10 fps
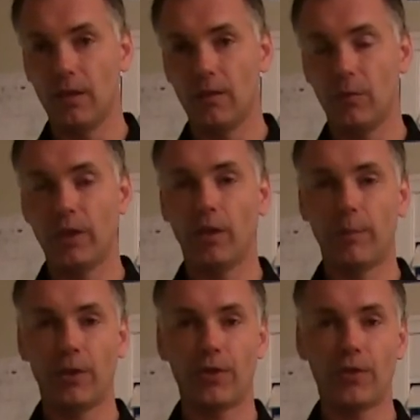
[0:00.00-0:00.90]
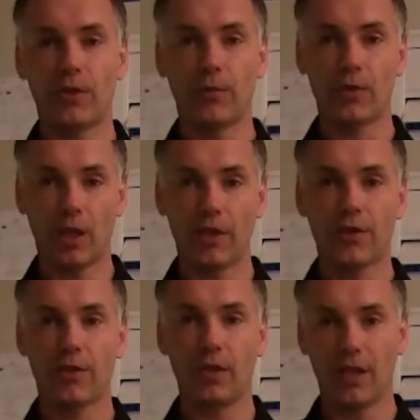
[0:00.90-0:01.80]
when the operating system
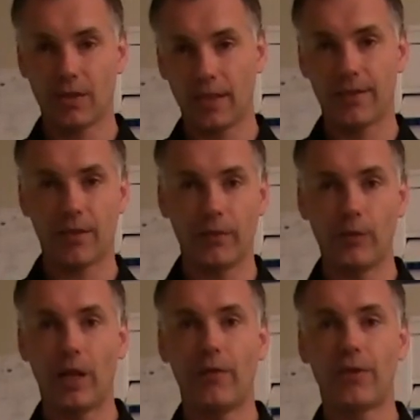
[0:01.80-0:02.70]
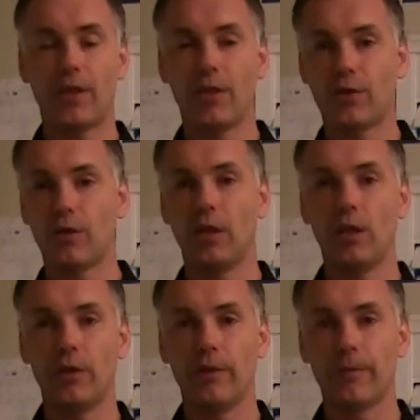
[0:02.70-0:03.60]
starts. It has a list of the drivers that it should
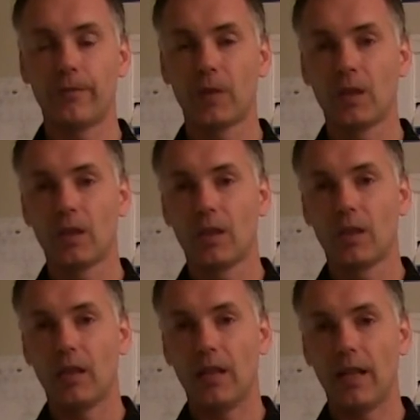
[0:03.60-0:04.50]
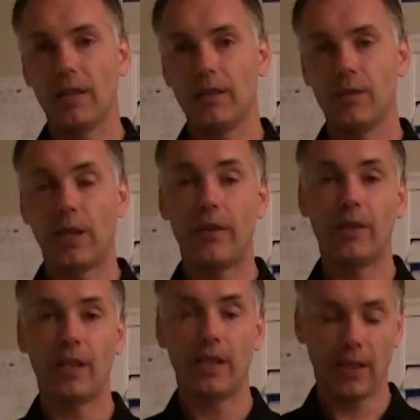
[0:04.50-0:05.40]
load. And the driver
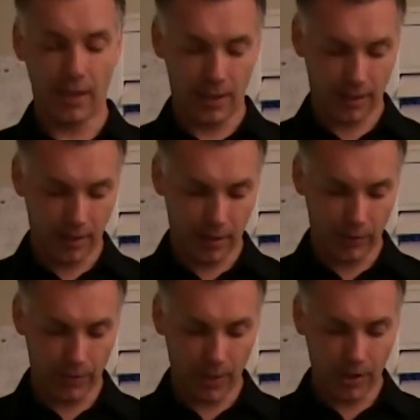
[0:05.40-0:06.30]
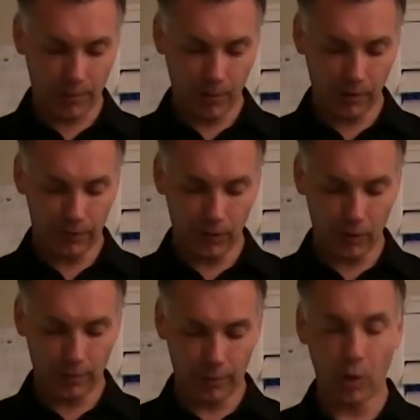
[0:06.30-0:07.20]
then is responsible
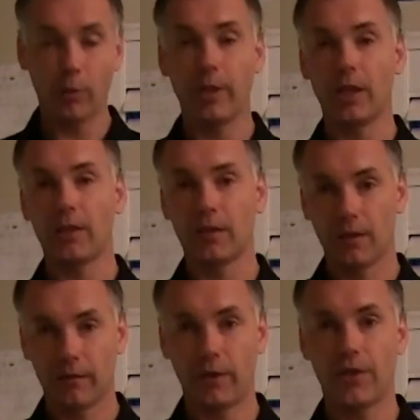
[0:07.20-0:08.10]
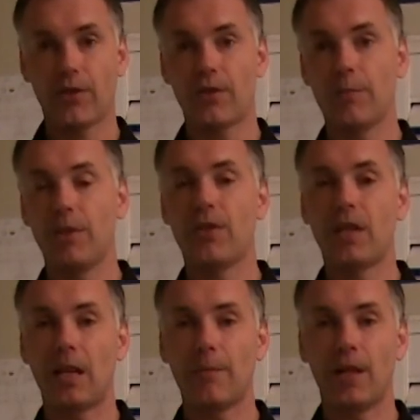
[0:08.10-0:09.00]
for probing, for instance, the
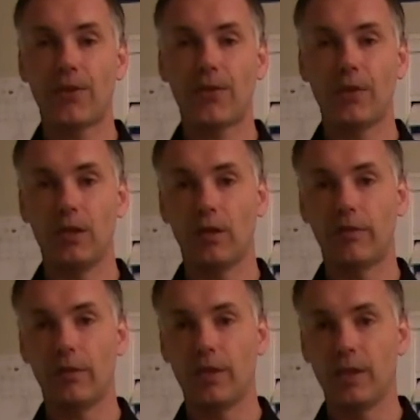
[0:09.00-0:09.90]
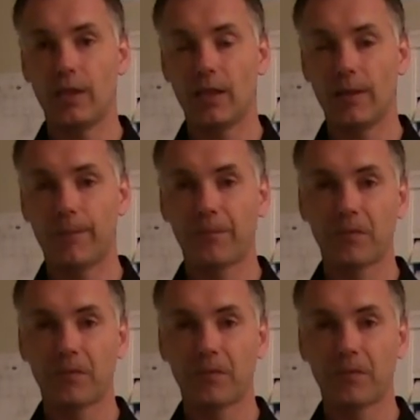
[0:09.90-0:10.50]
PCI bus and look for the